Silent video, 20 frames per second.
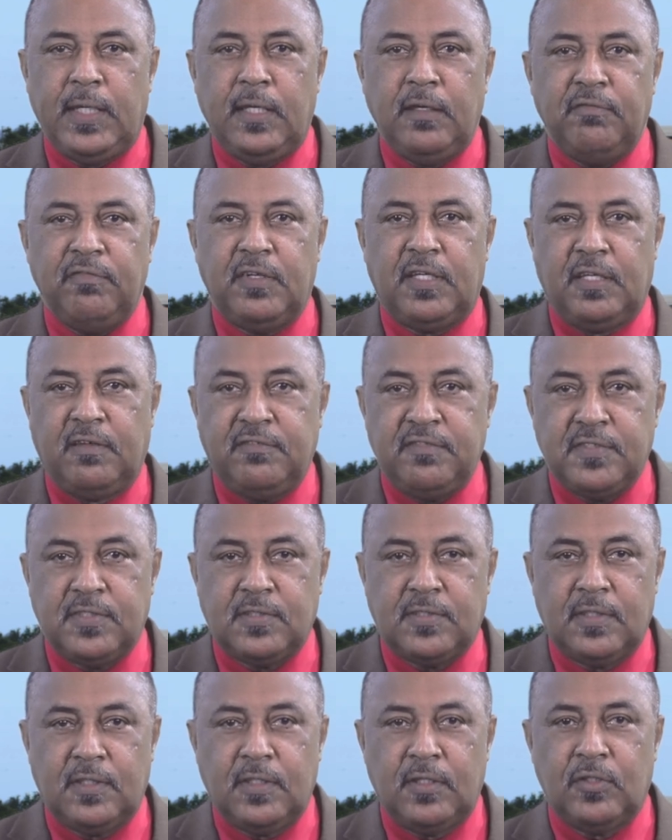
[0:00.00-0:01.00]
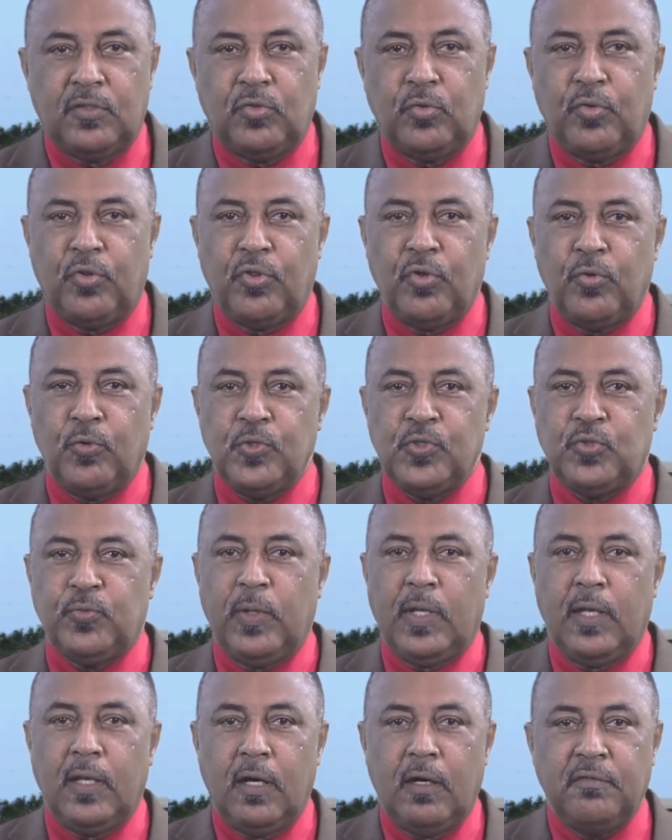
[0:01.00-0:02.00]
give gifts to those
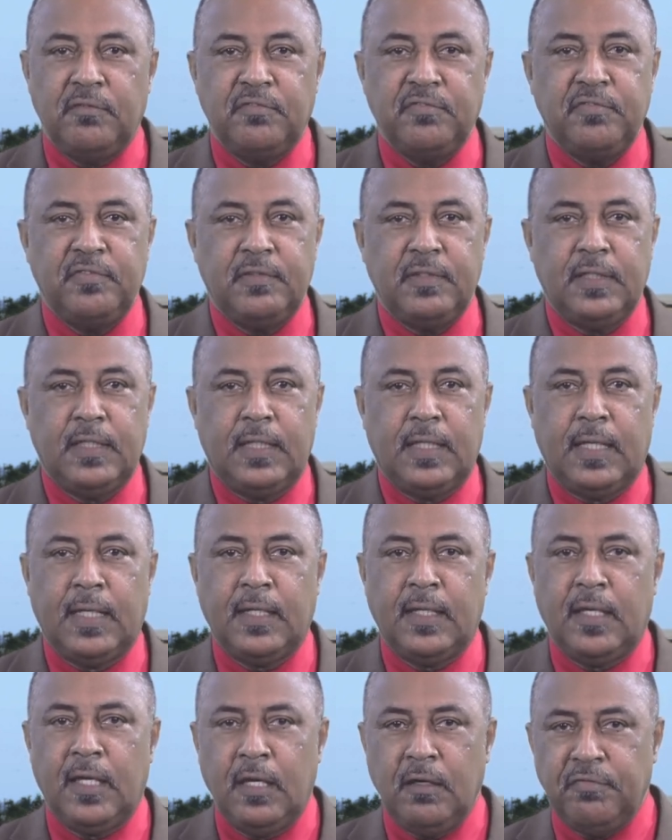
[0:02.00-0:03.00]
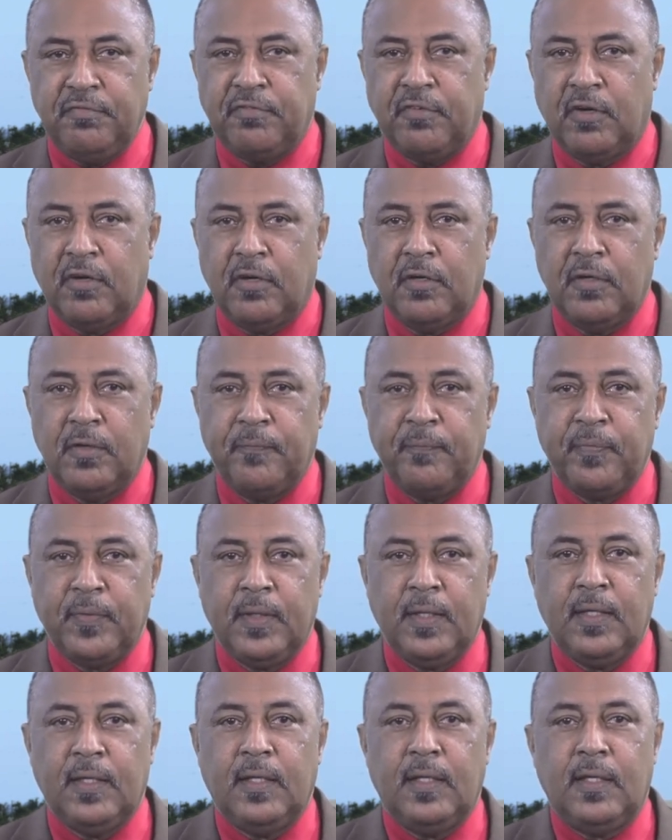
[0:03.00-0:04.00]
we love and care for,
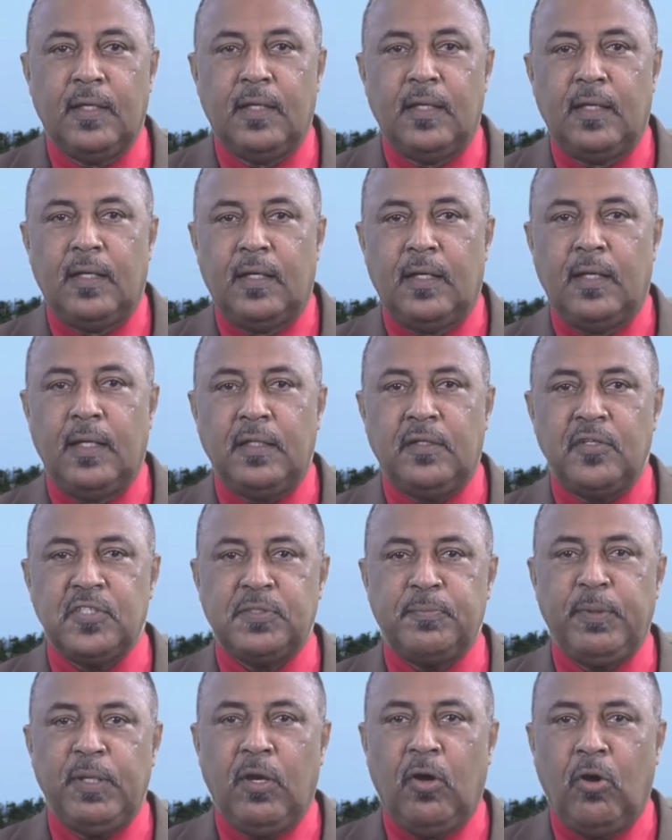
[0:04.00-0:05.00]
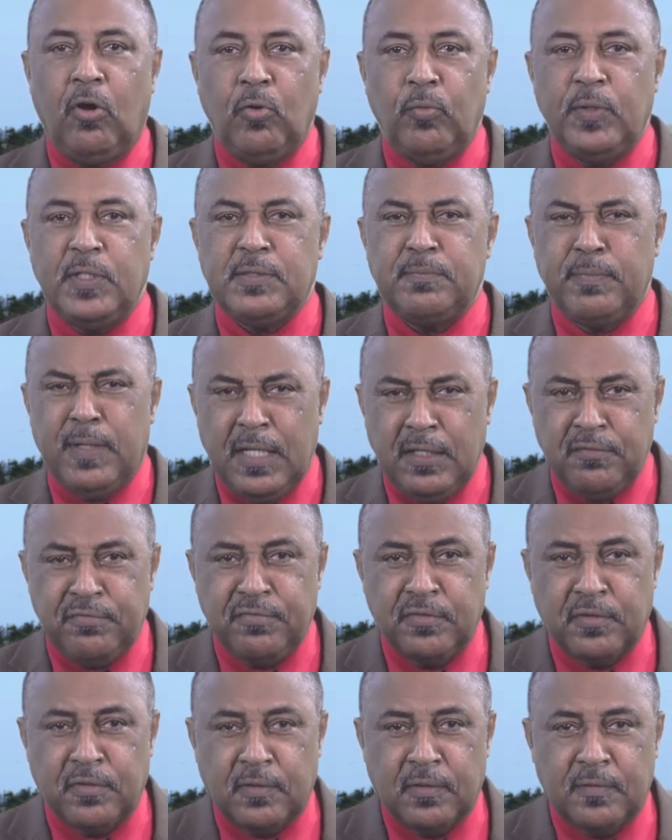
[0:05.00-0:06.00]
let us be always
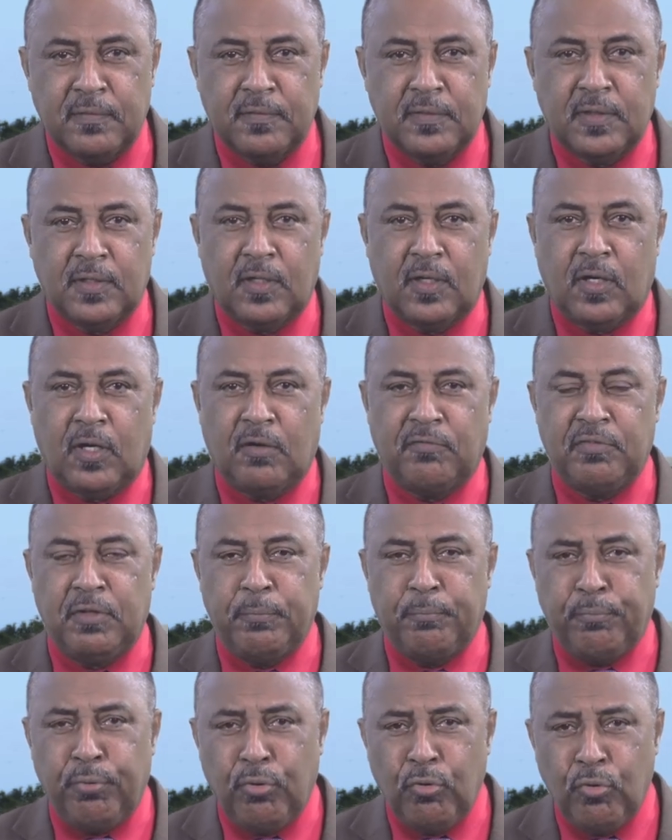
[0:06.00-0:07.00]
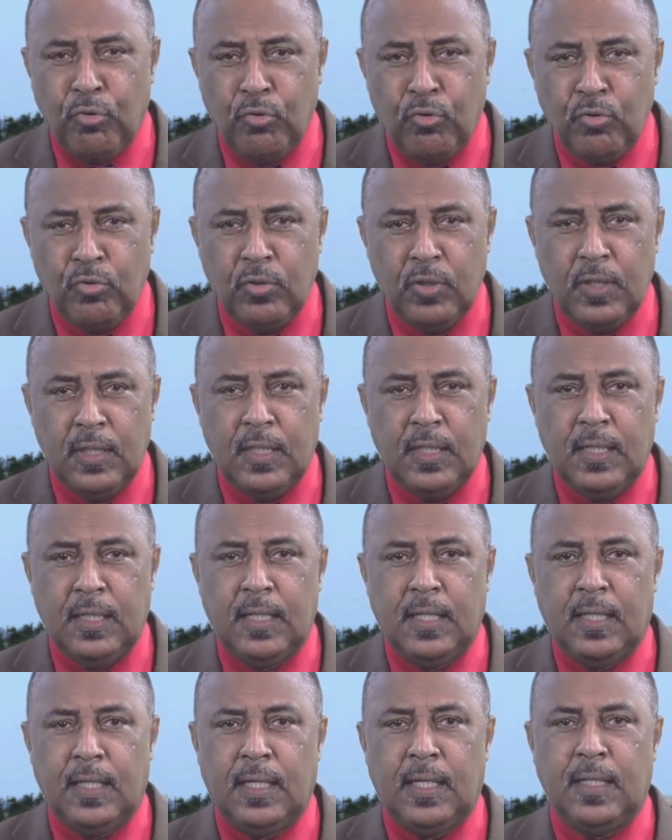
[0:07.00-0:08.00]
mindful of the poor
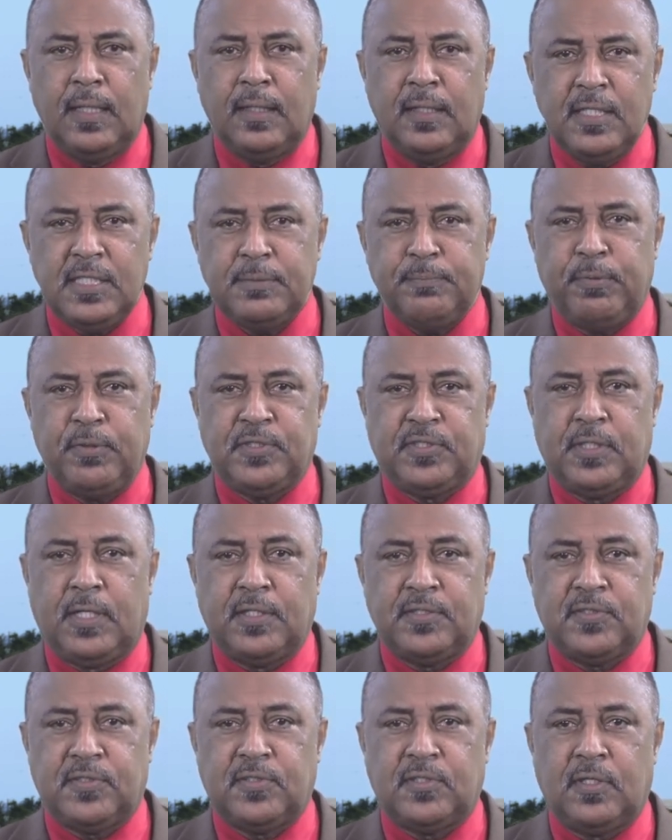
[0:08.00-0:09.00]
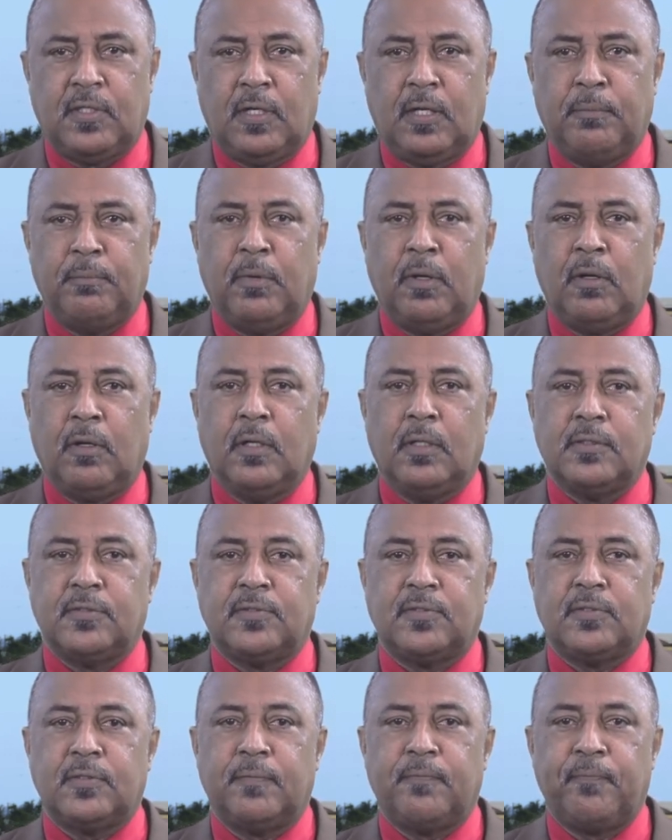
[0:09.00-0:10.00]
and dispossessed among
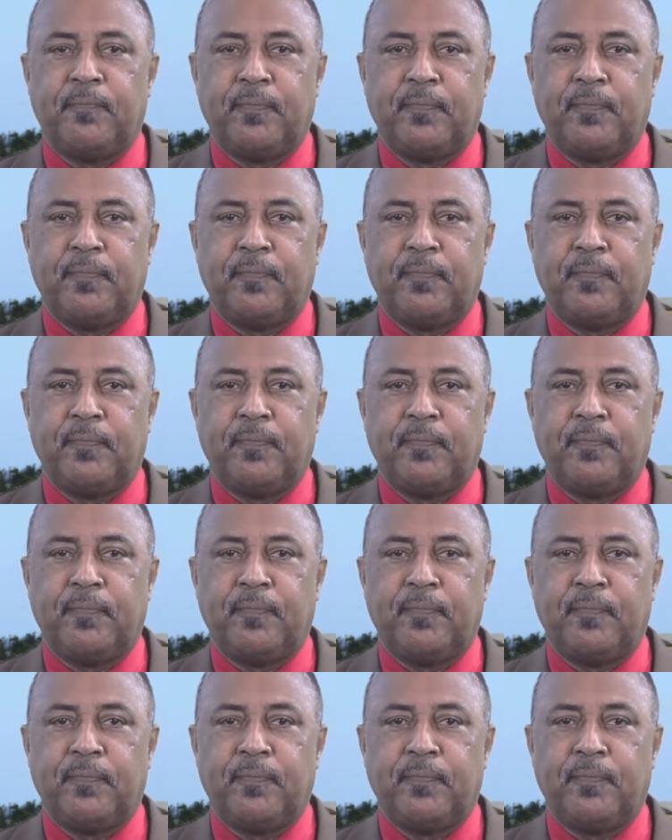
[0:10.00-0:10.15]
us.